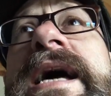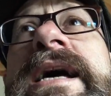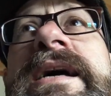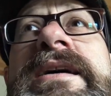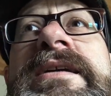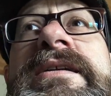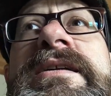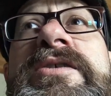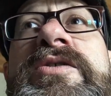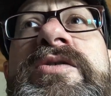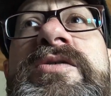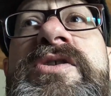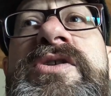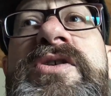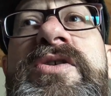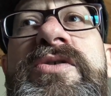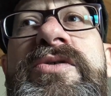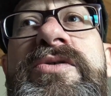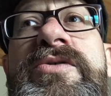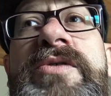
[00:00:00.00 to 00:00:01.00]
and it
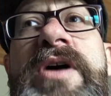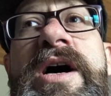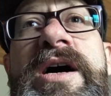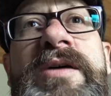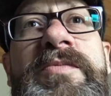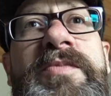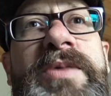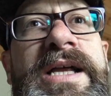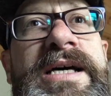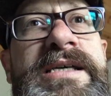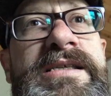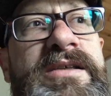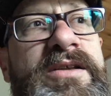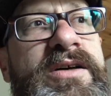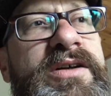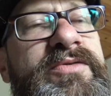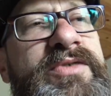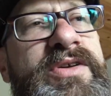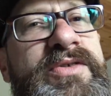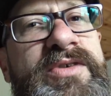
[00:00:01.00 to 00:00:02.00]
also plays a
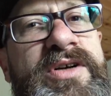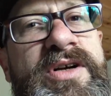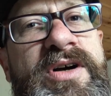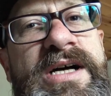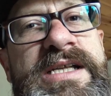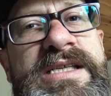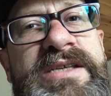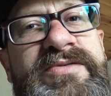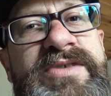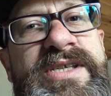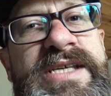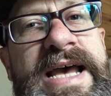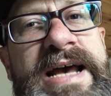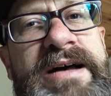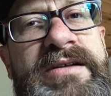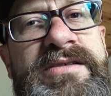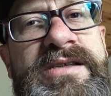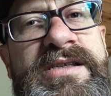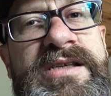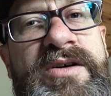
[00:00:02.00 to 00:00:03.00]
lot of different kinds of
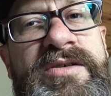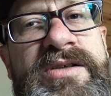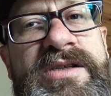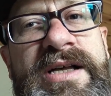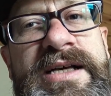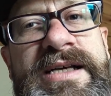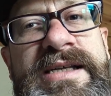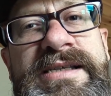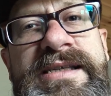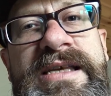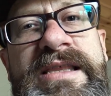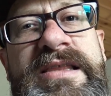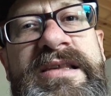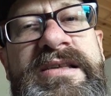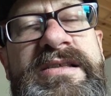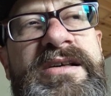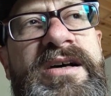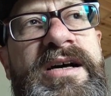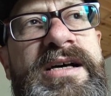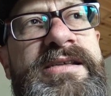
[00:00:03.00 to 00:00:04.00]
sounds, so it's like a
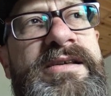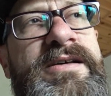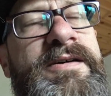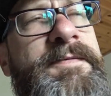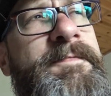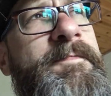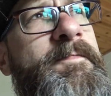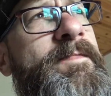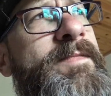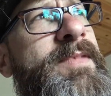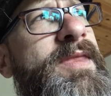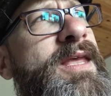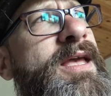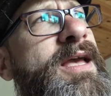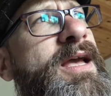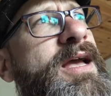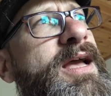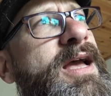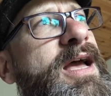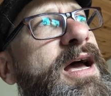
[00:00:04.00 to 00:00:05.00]
synthesizer.
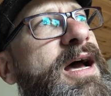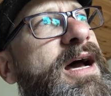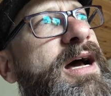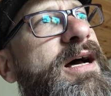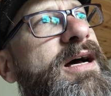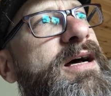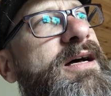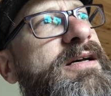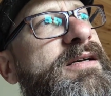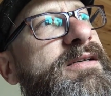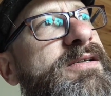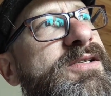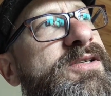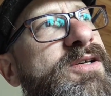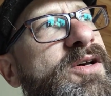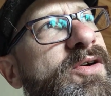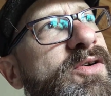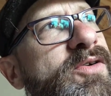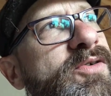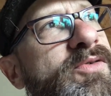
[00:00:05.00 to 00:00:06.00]

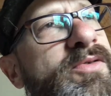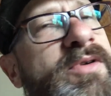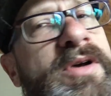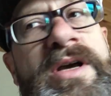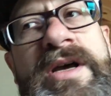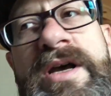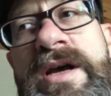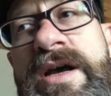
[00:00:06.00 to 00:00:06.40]
So